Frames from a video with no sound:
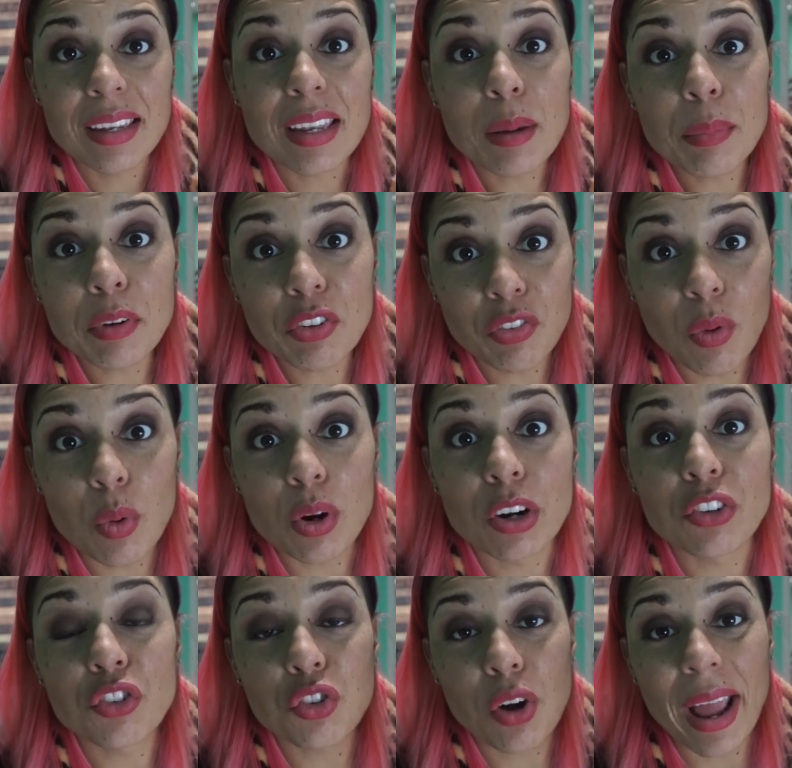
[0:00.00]
Number
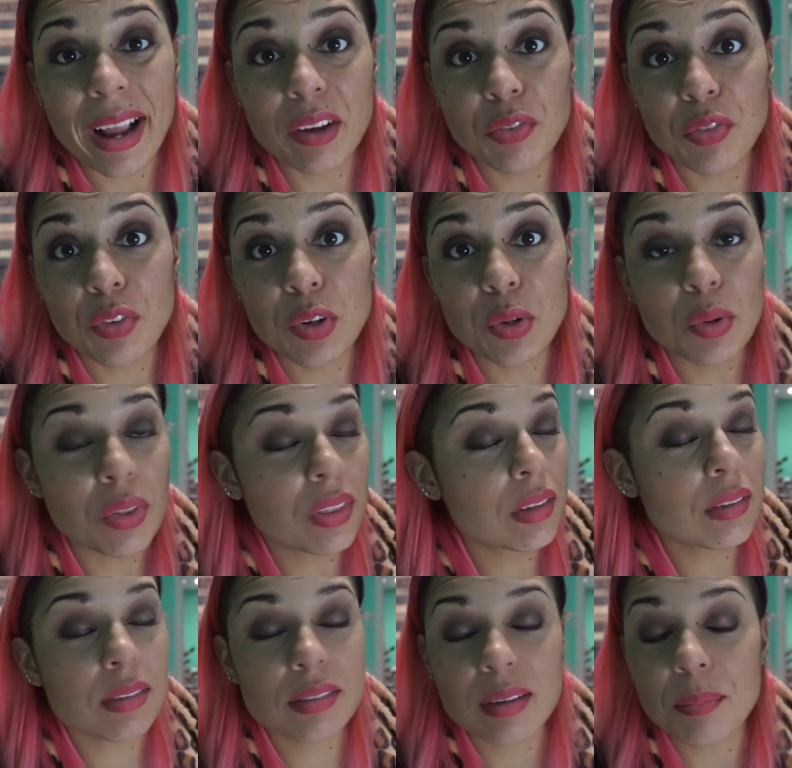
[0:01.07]
four, track food.
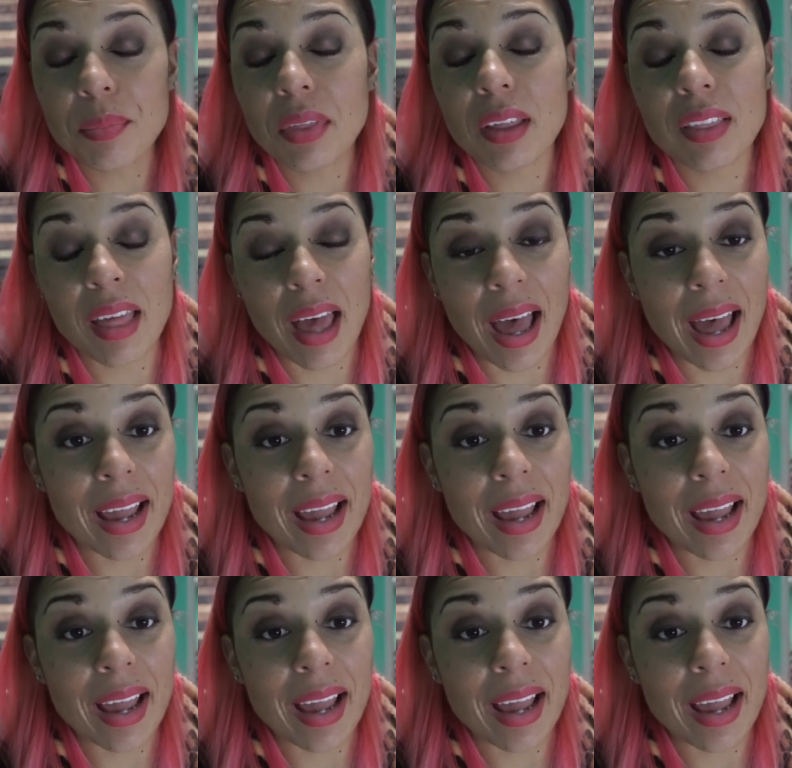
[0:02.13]
This is something that